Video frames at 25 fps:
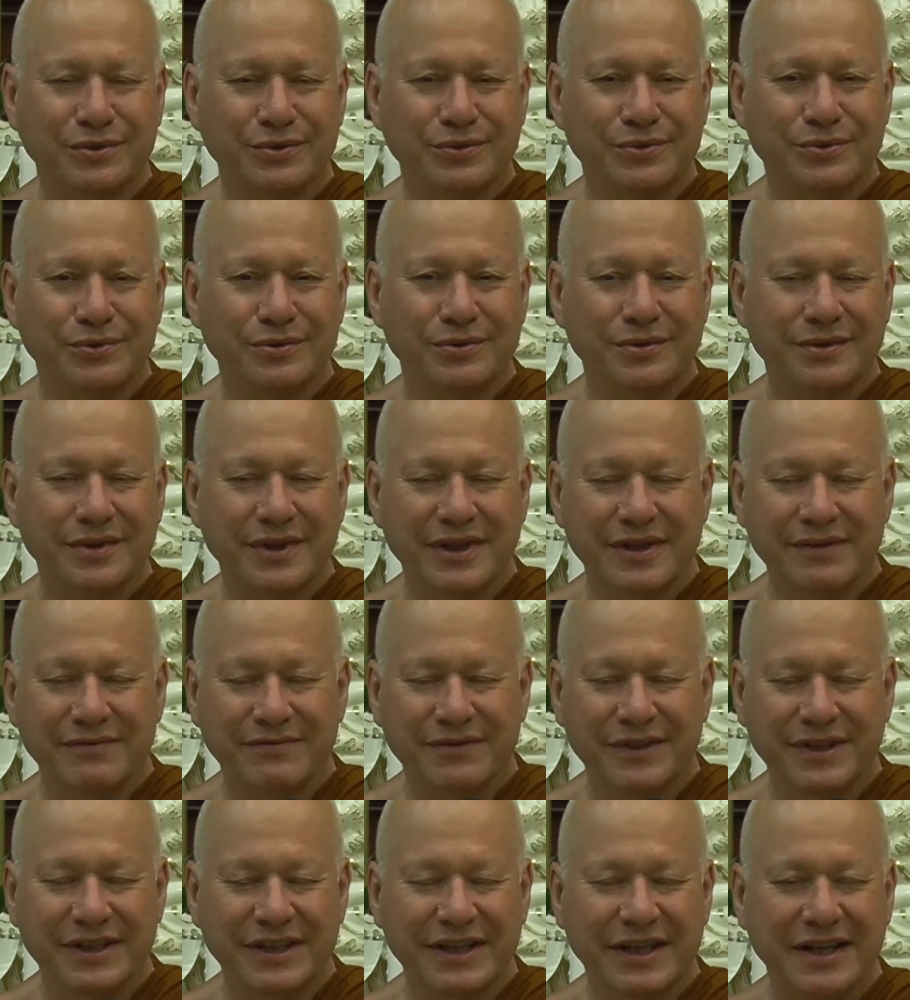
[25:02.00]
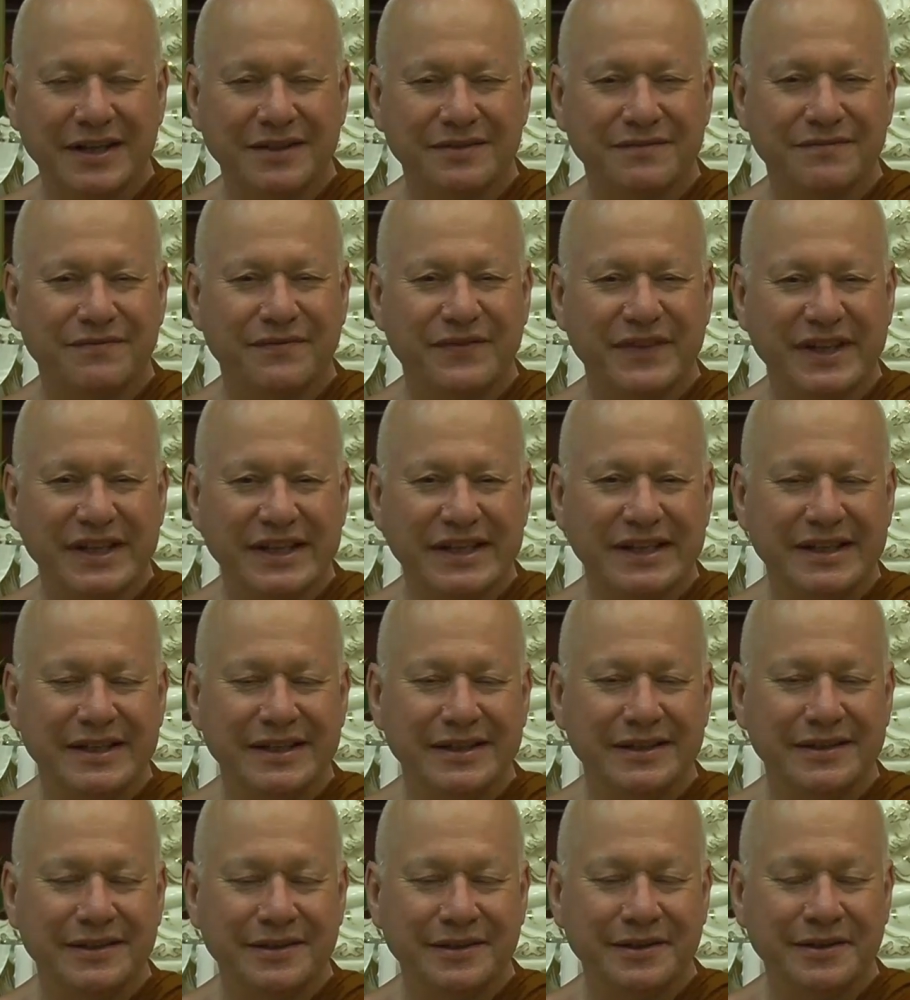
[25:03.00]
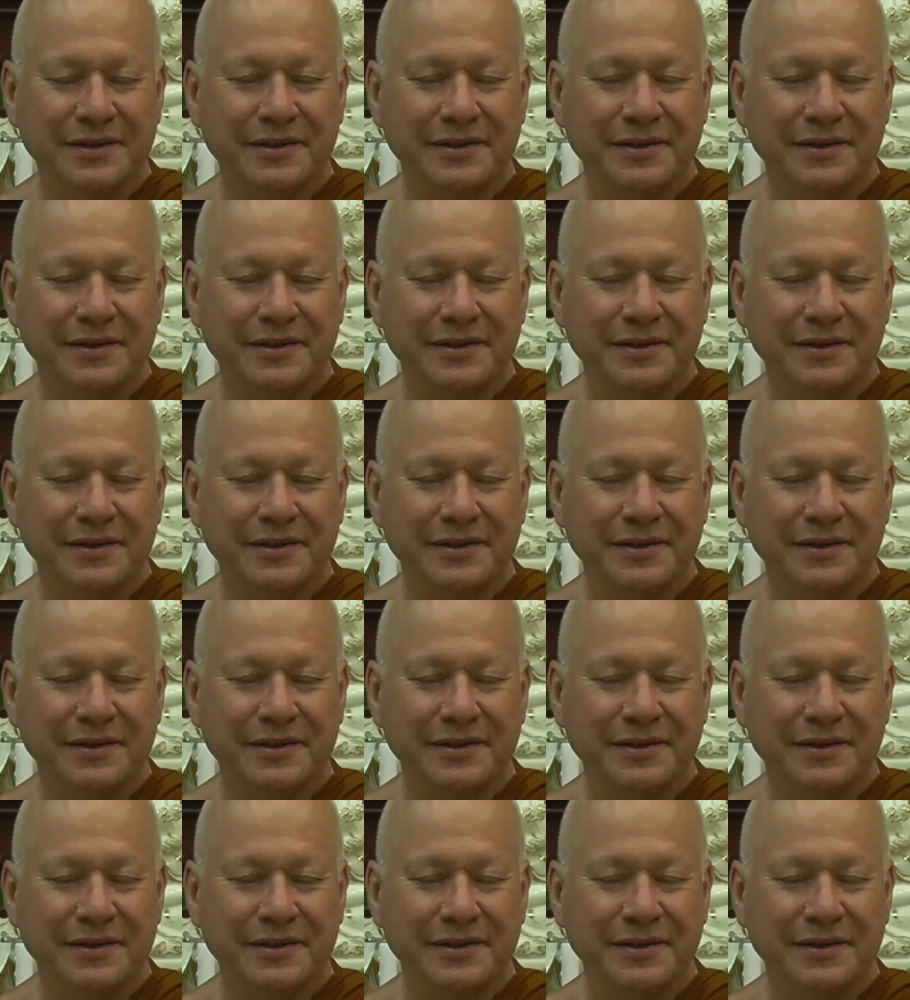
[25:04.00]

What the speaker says: thought, every next feeling,